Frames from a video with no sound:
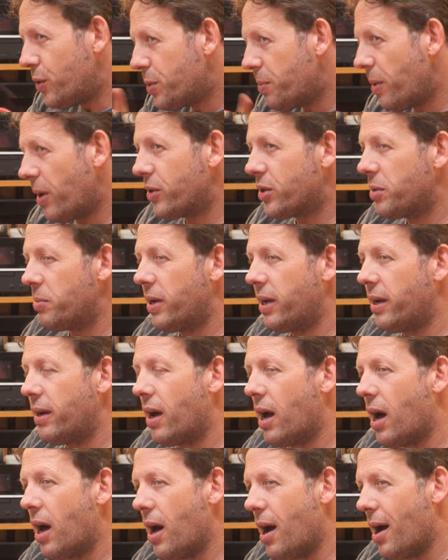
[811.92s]
spoke to me
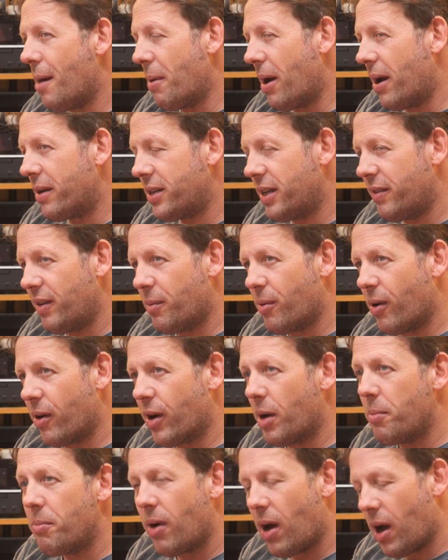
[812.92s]
about a TV
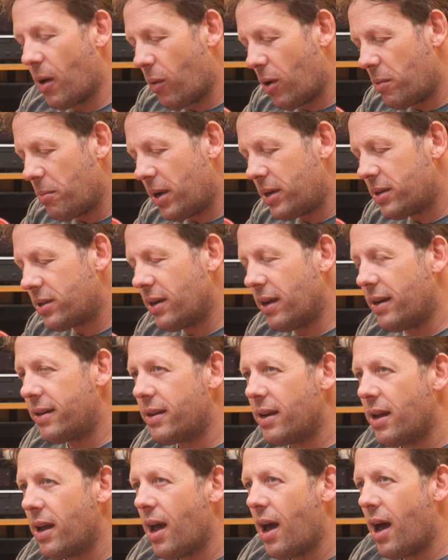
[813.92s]
program. I won't mention it.
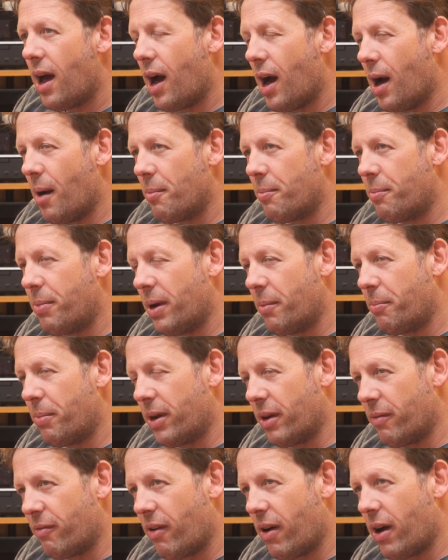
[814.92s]
Yeah.
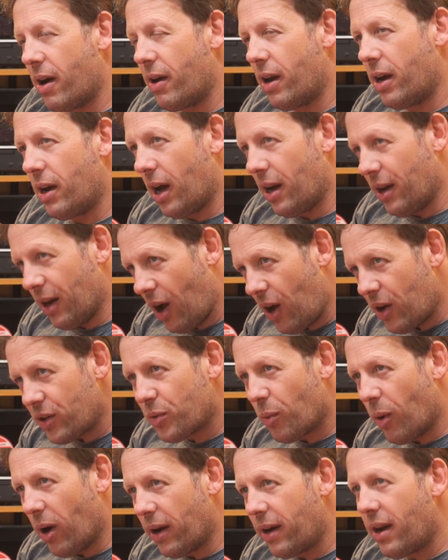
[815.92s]
But a
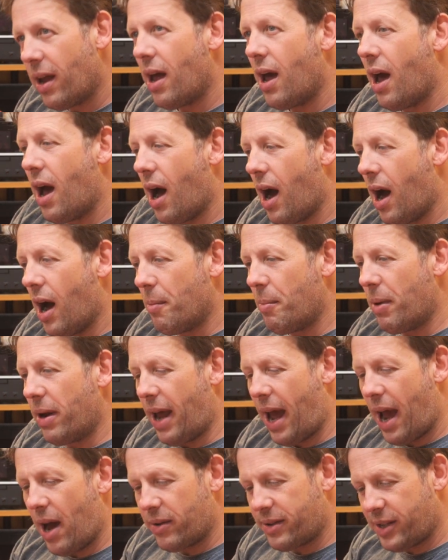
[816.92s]
large one.
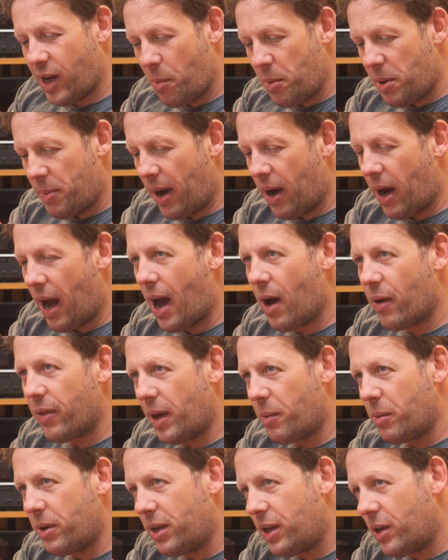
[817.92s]
And tell me about how
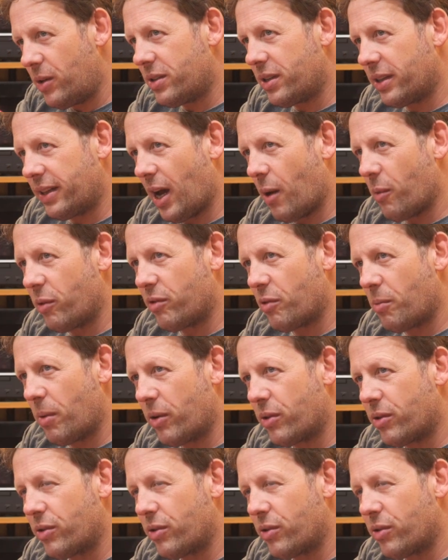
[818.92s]
they were using that with remote